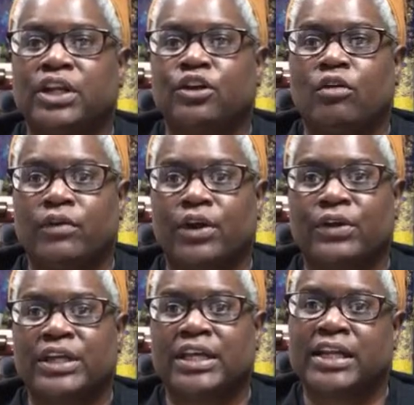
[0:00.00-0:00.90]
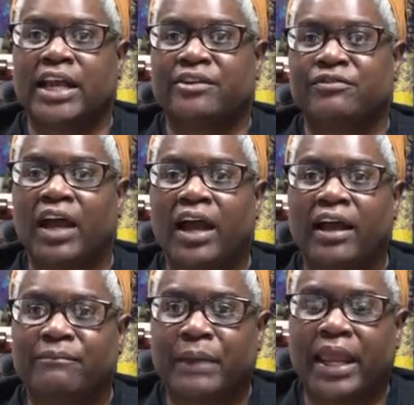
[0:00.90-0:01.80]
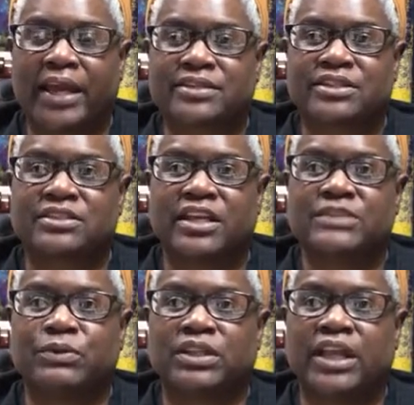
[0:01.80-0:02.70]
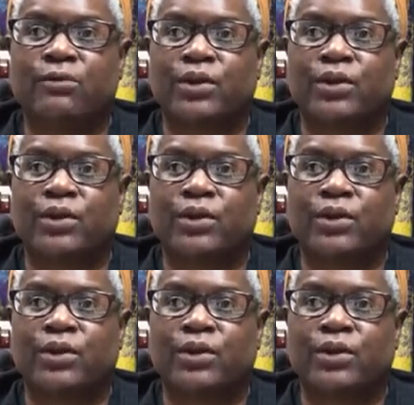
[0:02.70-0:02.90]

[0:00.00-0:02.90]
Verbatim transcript: it over her N95 mask because that's what they